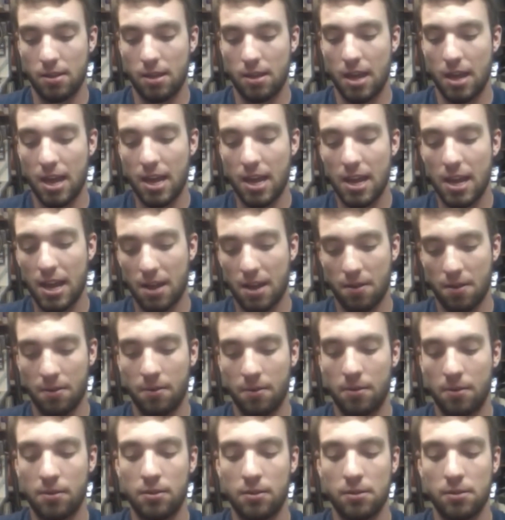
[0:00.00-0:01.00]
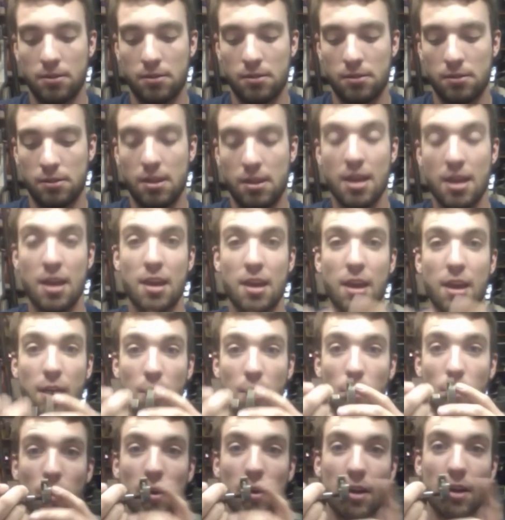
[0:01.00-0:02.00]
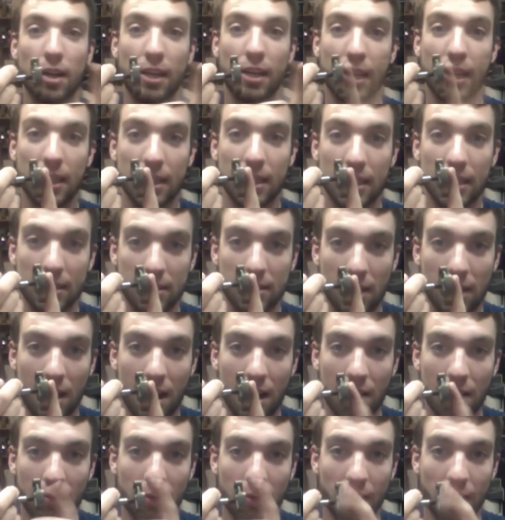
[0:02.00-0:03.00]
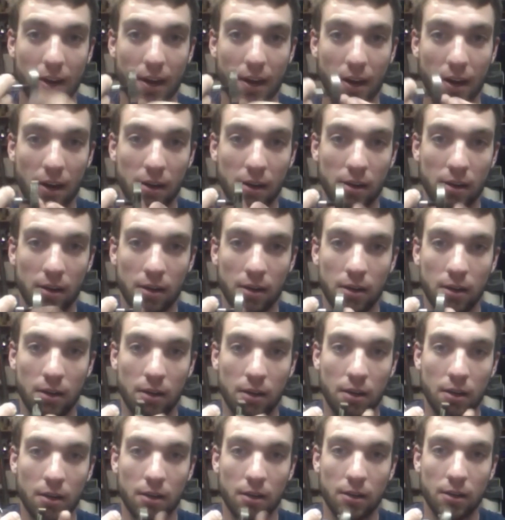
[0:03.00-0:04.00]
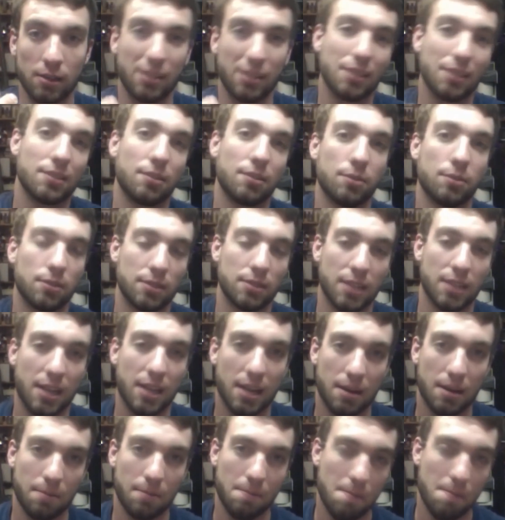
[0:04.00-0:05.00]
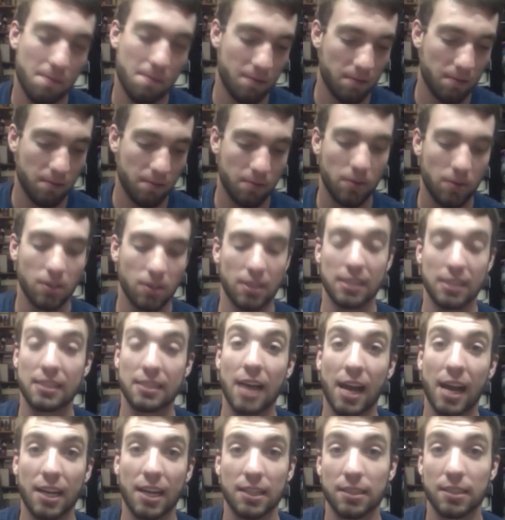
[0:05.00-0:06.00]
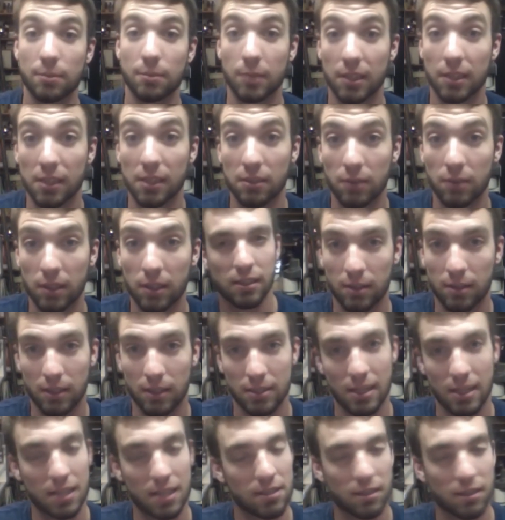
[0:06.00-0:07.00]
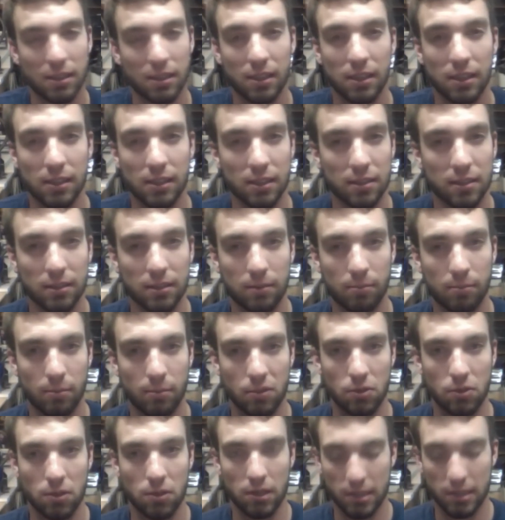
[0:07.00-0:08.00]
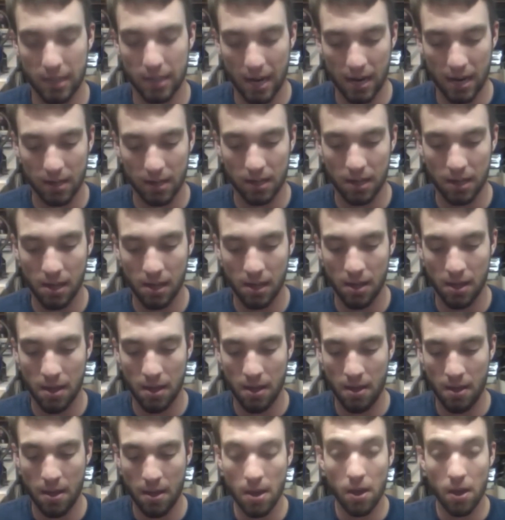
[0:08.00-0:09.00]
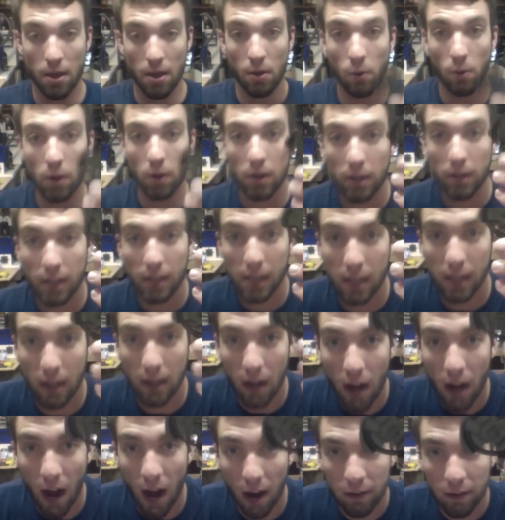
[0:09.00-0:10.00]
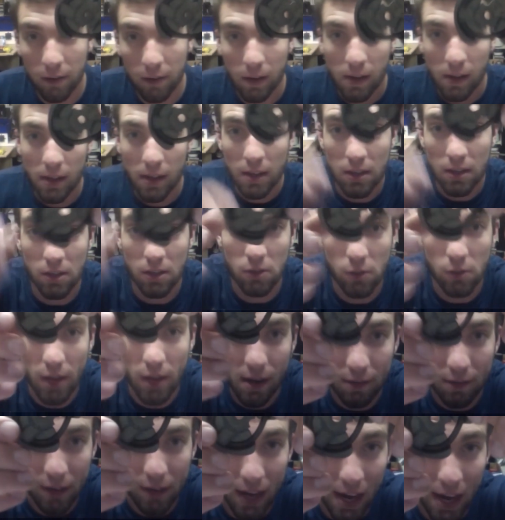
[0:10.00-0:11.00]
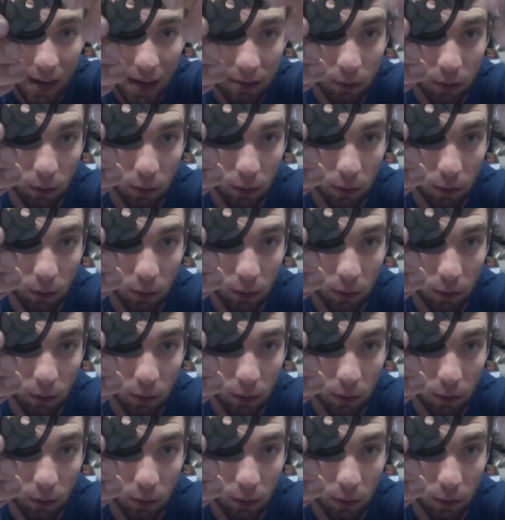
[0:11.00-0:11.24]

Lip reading: Anyhow, in order to get this off of here, because it was really tight to begin with, because I just cleaned this motor entirely. In order to get it off, you have to have a